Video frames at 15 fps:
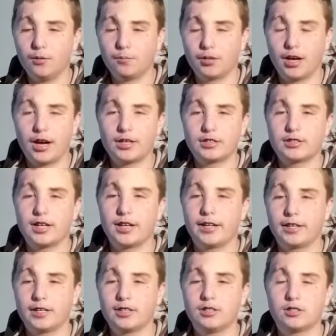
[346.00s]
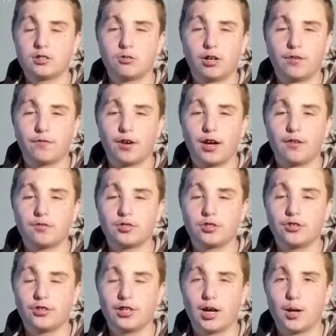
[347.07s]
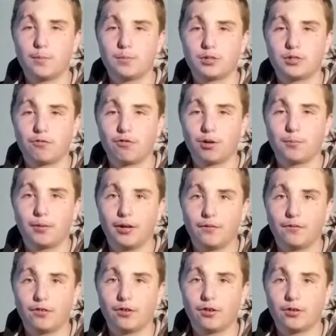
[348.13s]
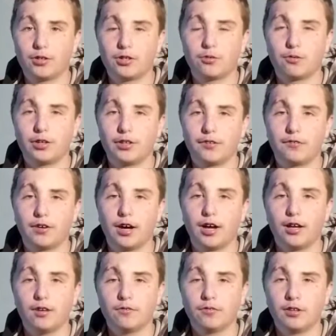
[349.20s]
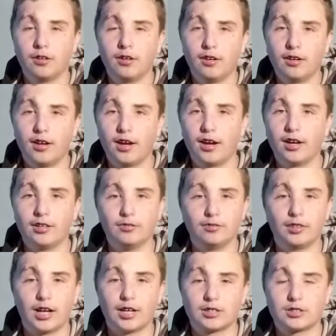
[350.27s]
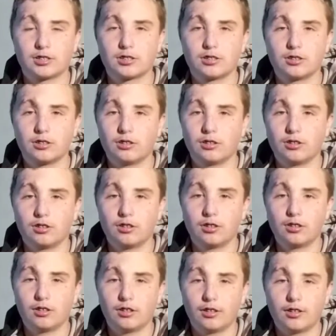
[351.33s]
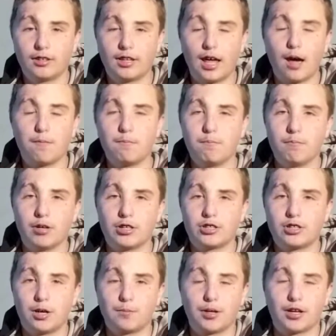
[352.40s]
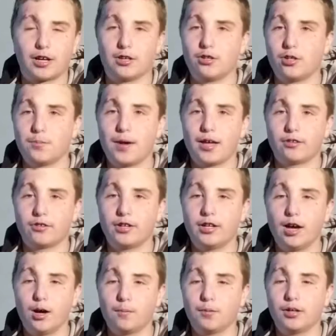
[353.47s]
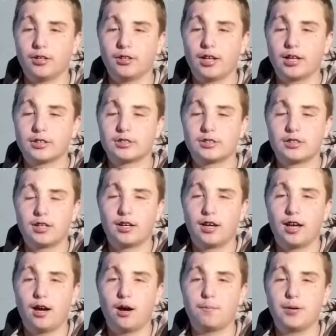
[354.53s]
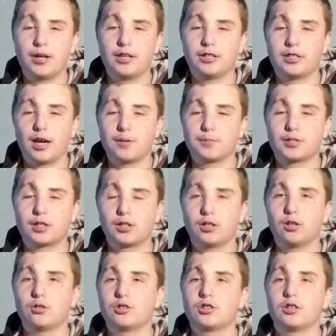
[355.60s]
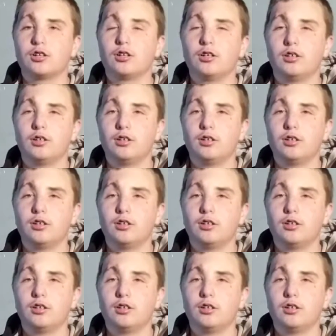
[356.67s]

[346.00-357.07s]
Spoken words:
The highest setting is 25, so you times 4.4 to 25, and that's that much. I'm not going to do the math right now, but that's how many times closer